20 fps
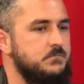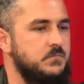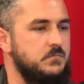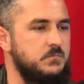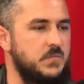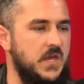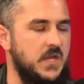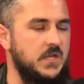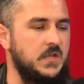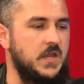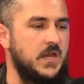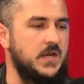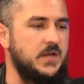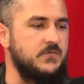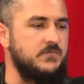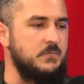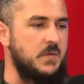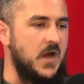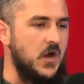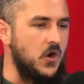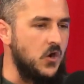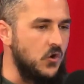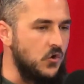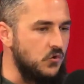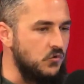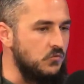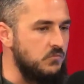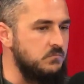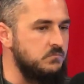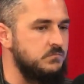man, like if my
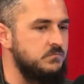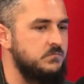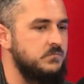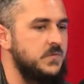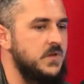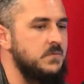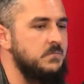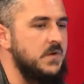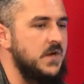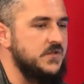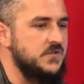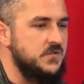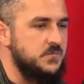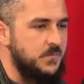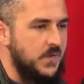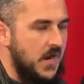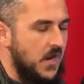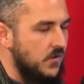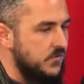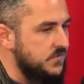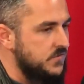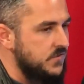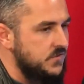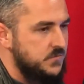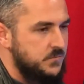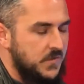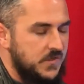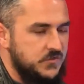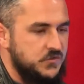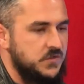home and my spouse,
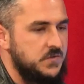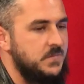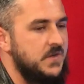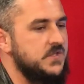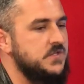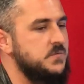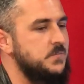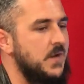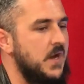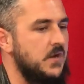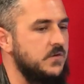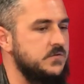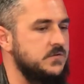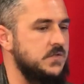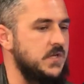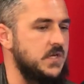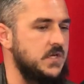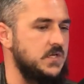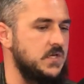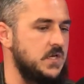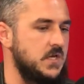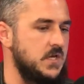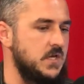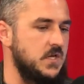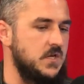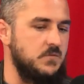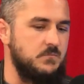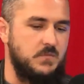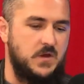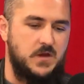especially my spouse, like
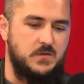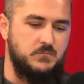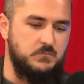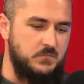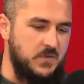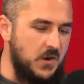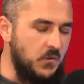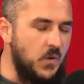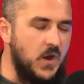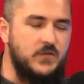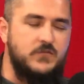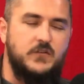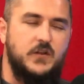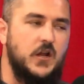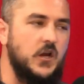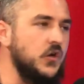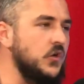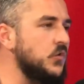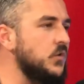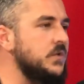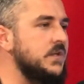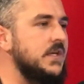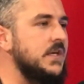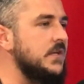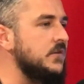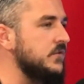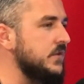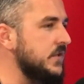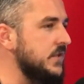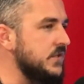my, my wife and I are going to
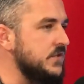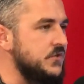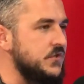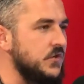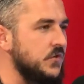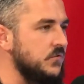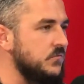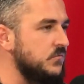Italy this year.